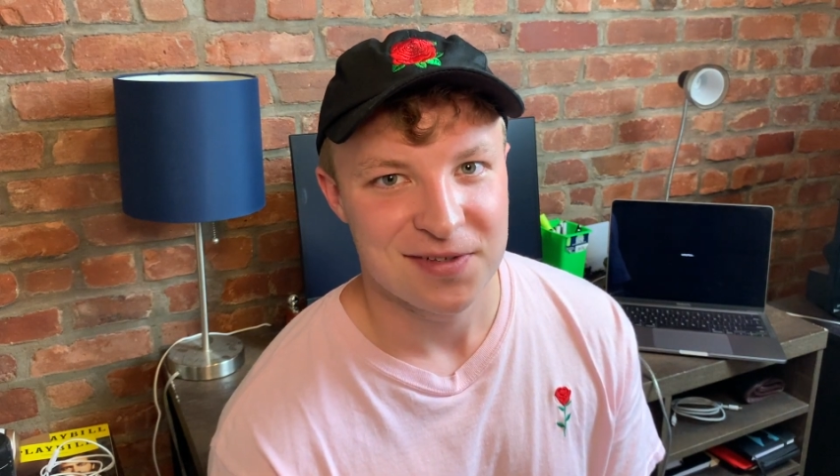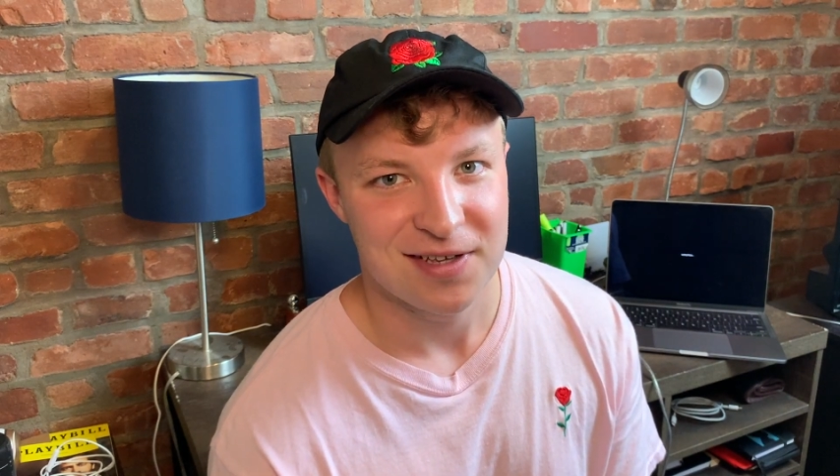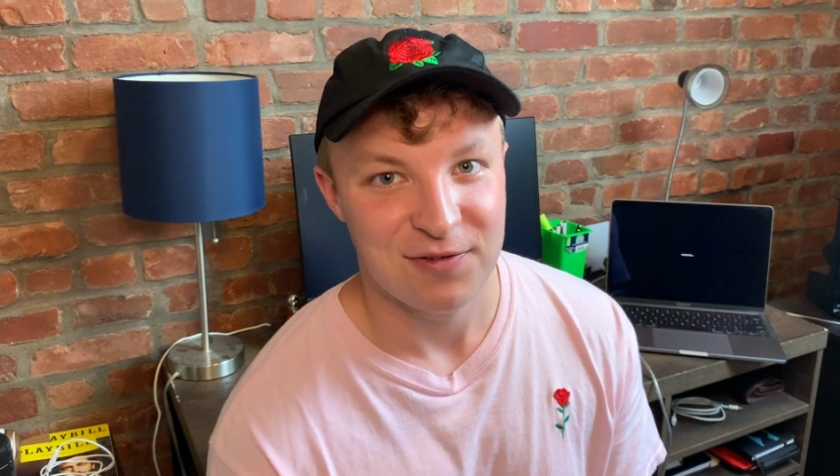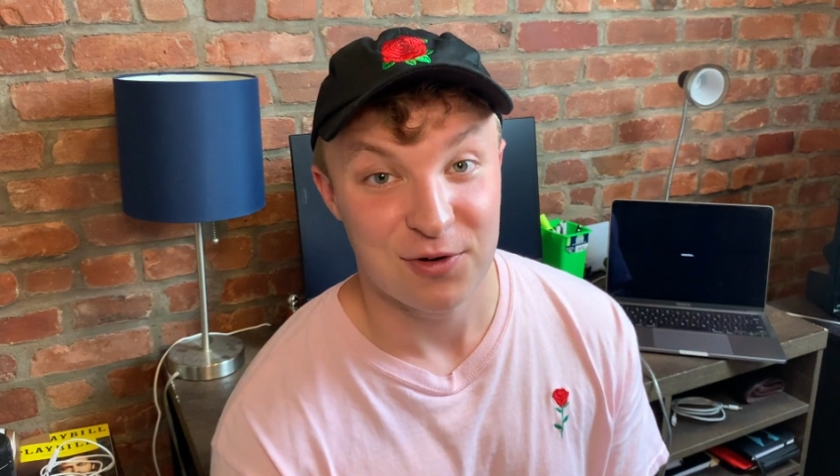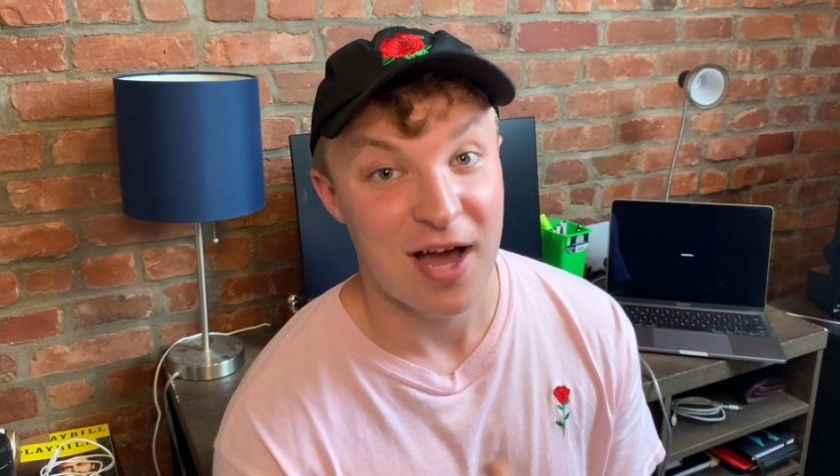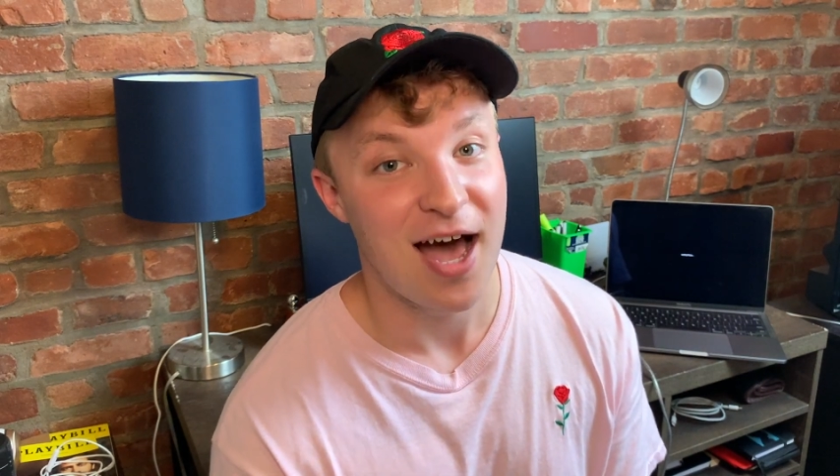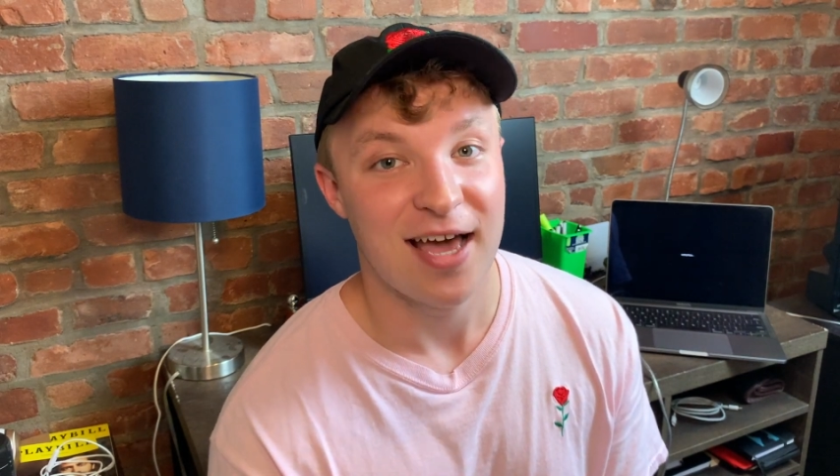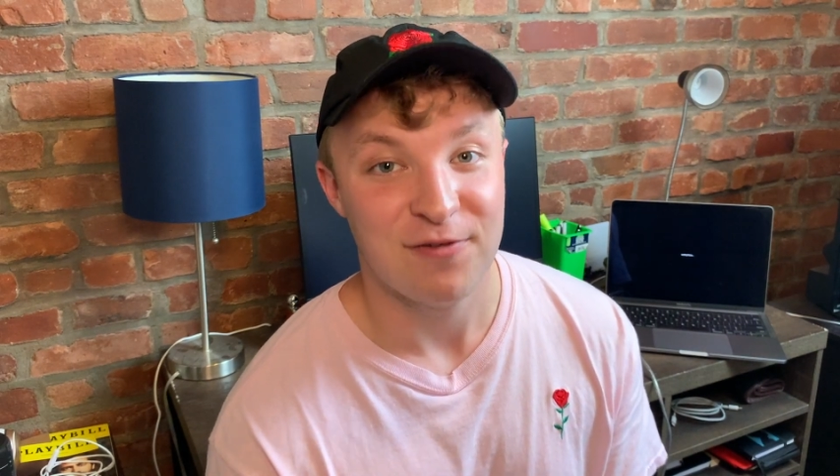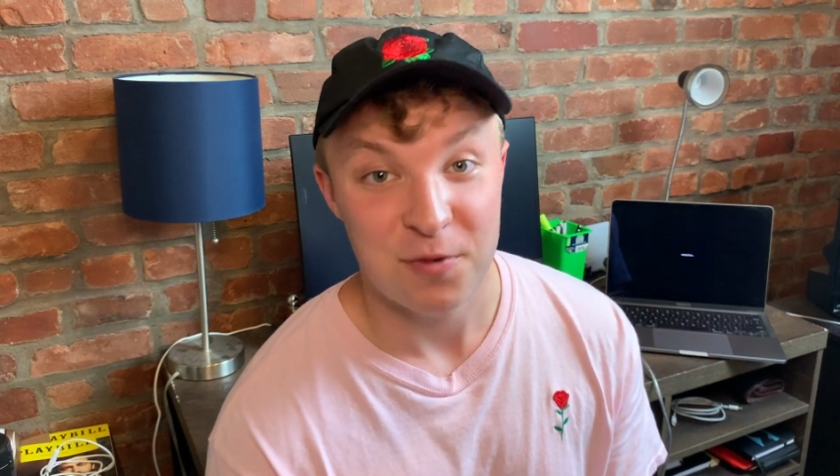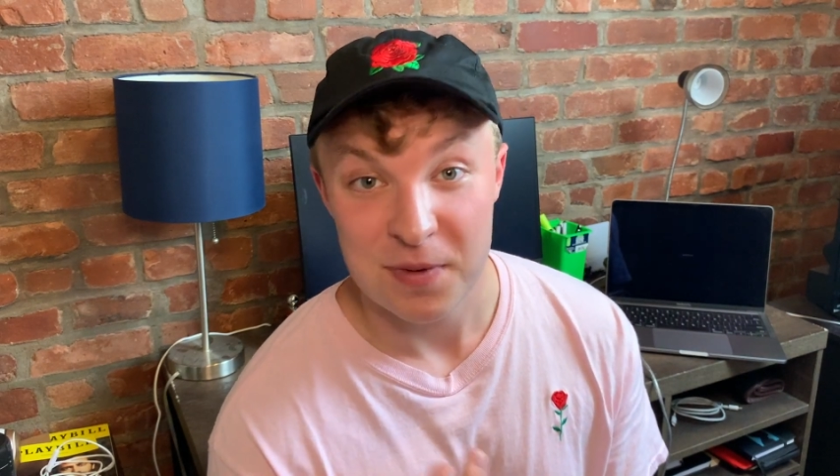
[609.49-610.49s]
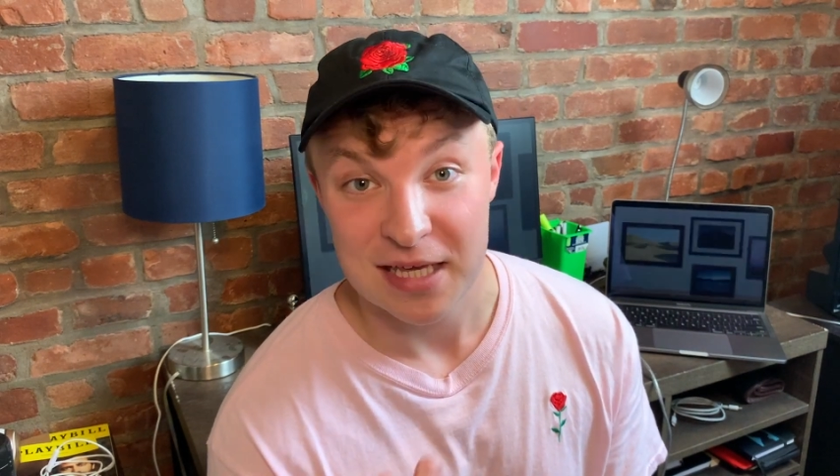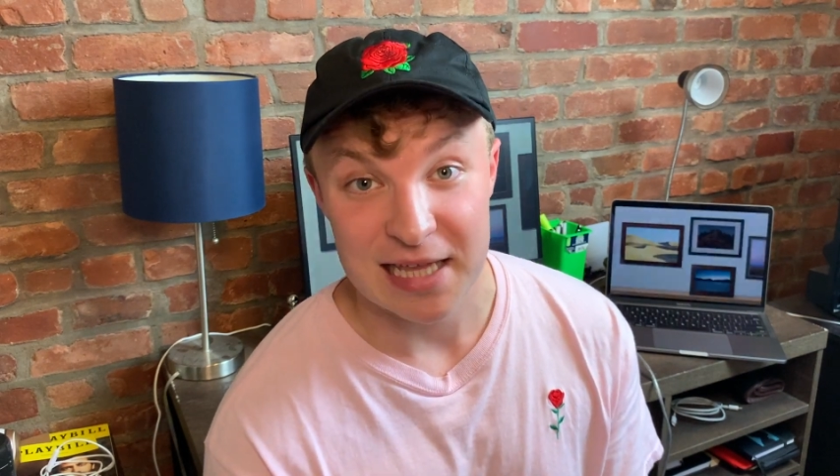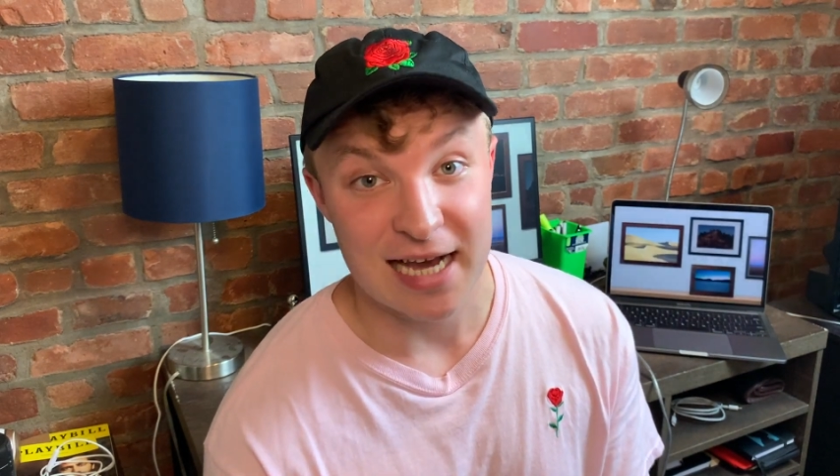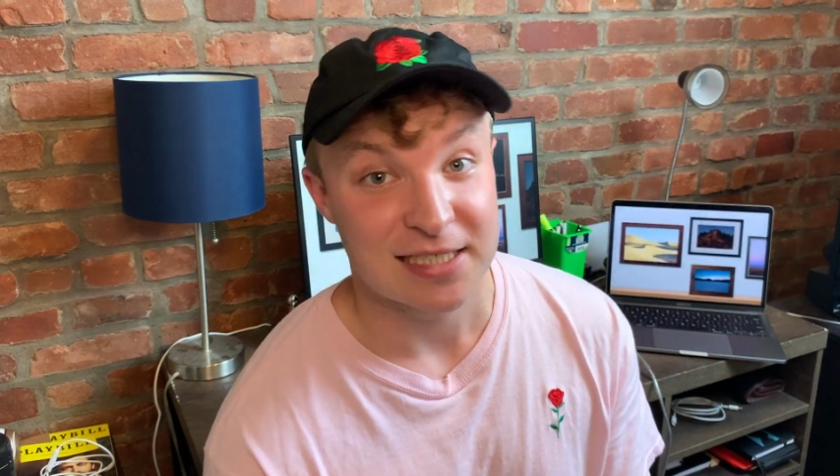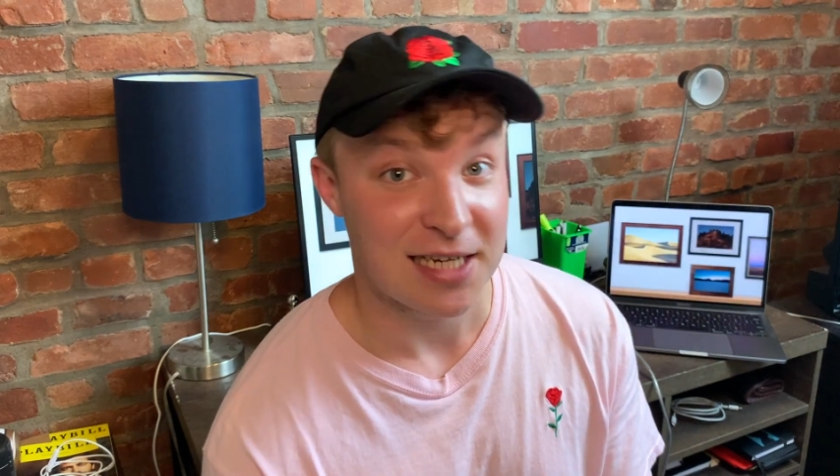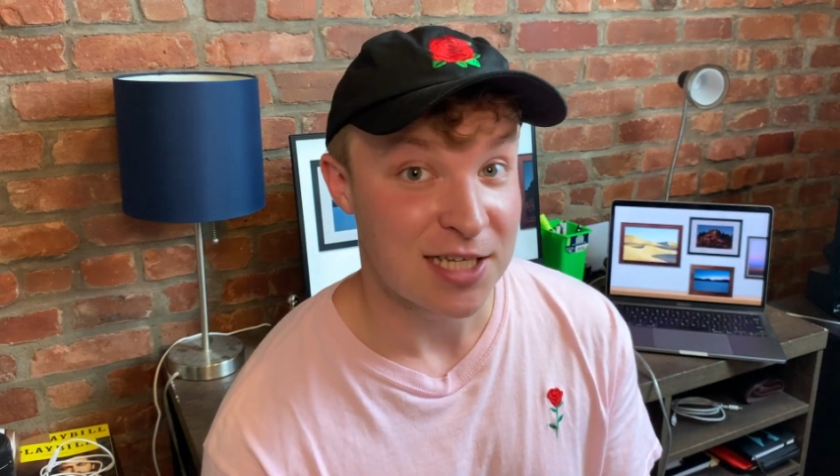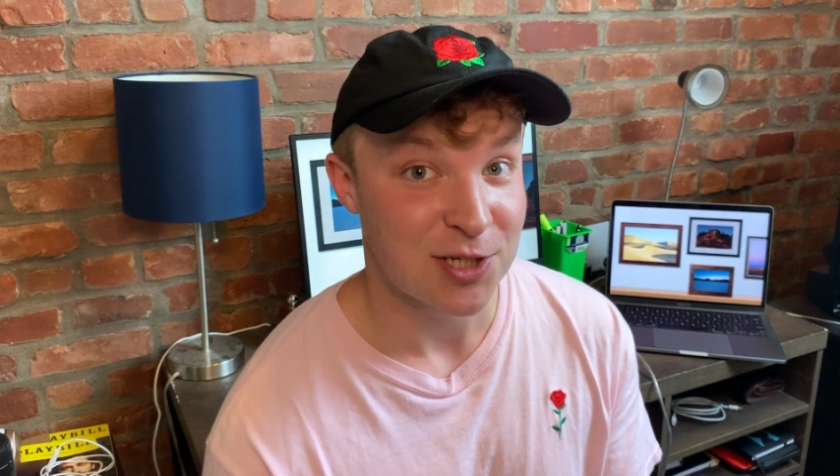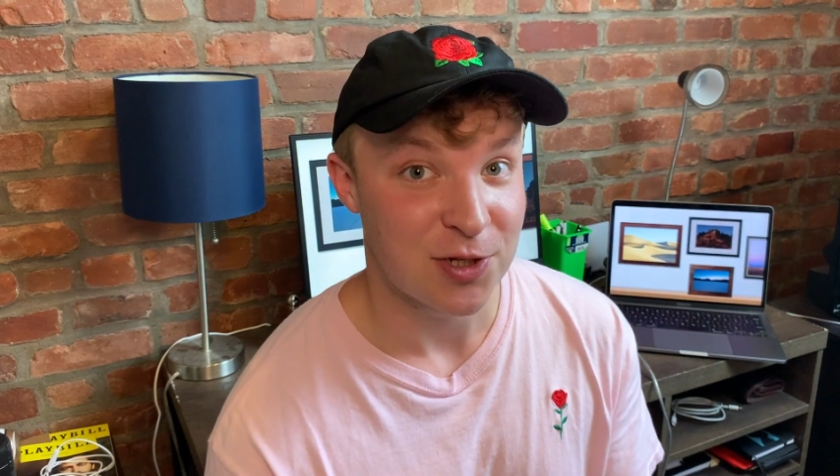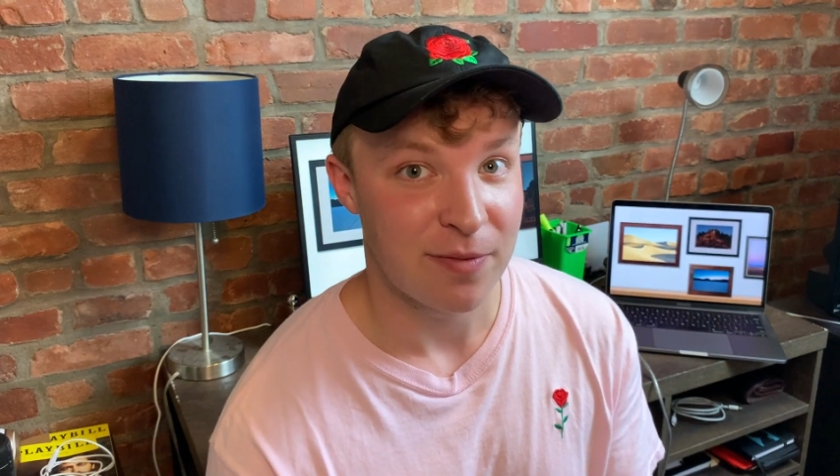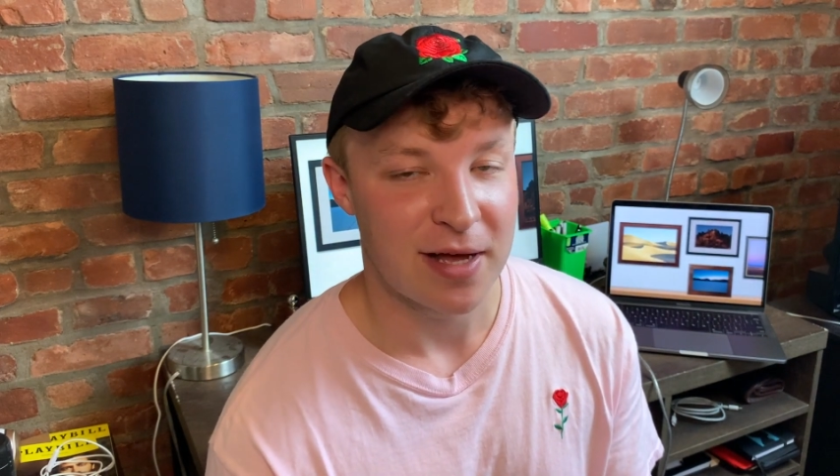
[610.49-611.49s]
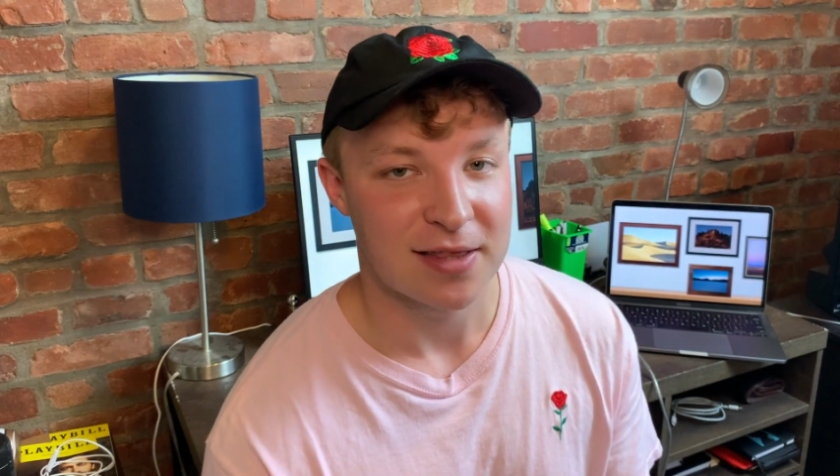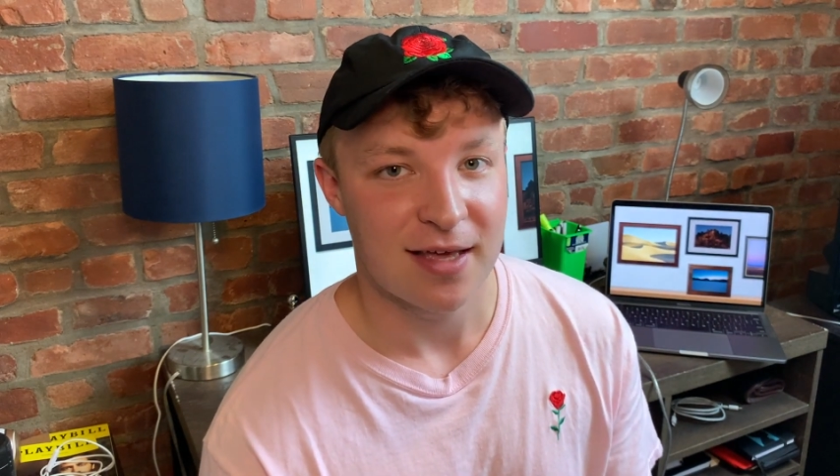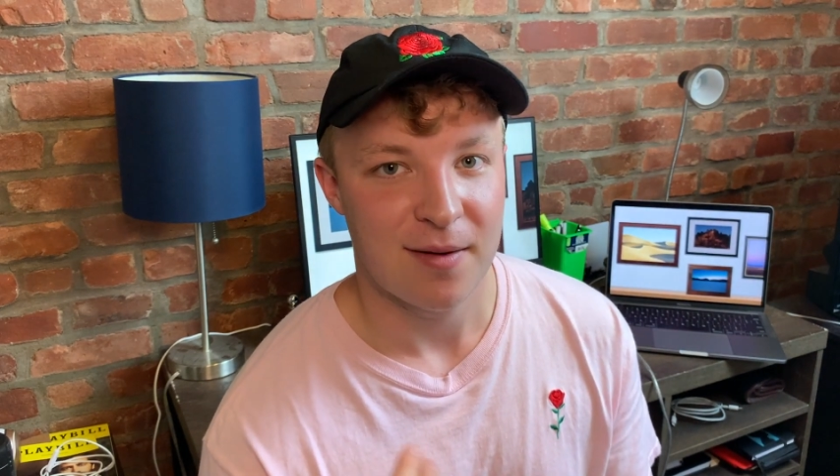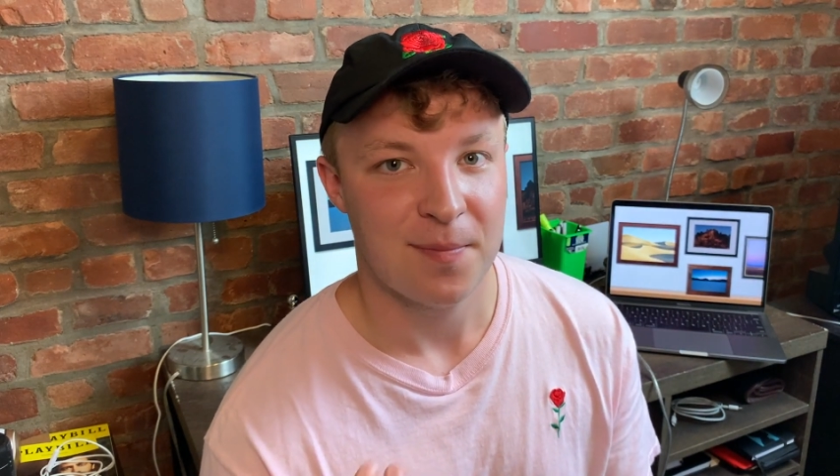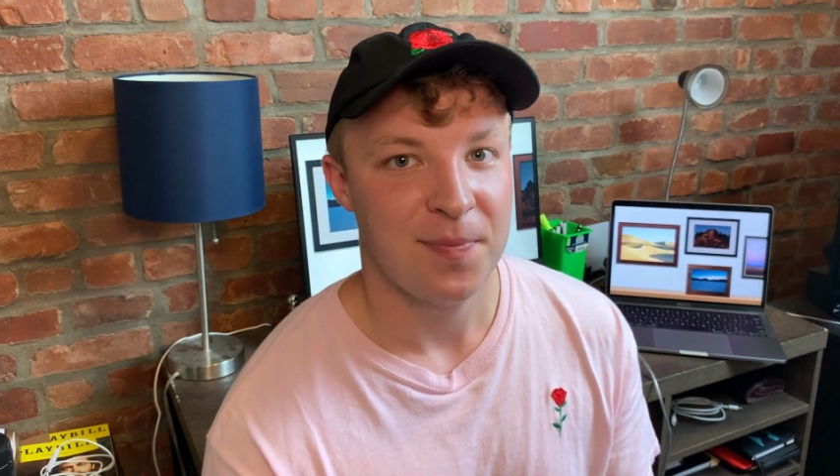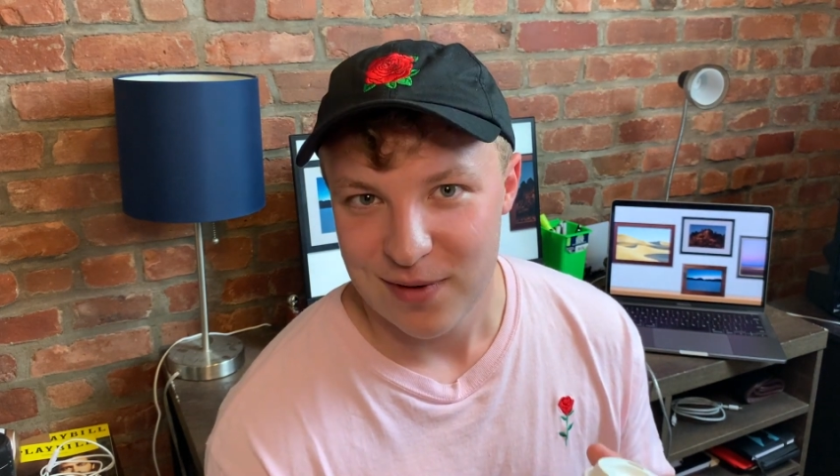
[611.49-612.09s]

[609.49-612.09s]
if you're being lackadaisical about them,